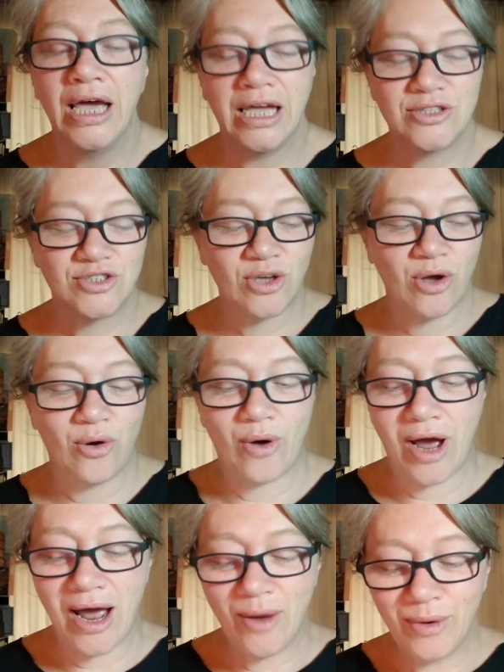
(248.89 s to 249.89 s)
And so
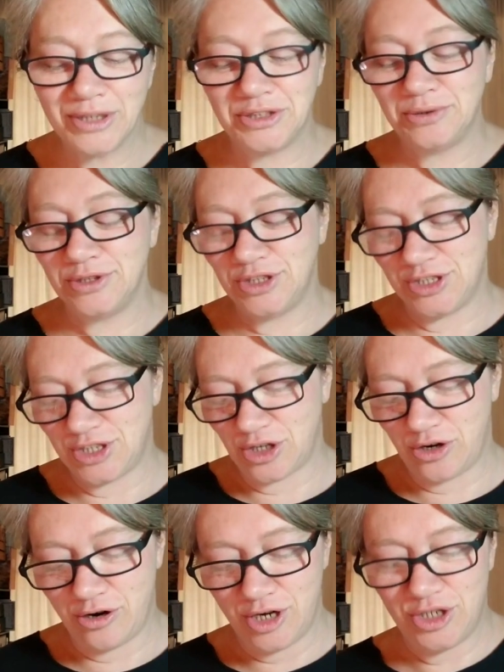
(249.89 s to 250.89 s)
I want to just
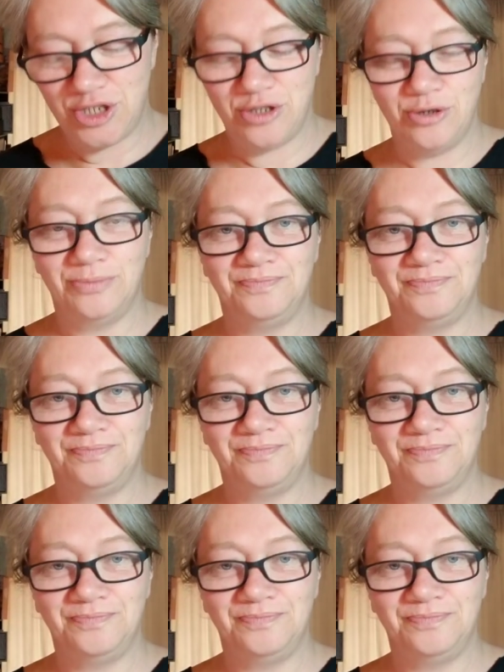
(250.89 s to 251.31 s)
encourage you,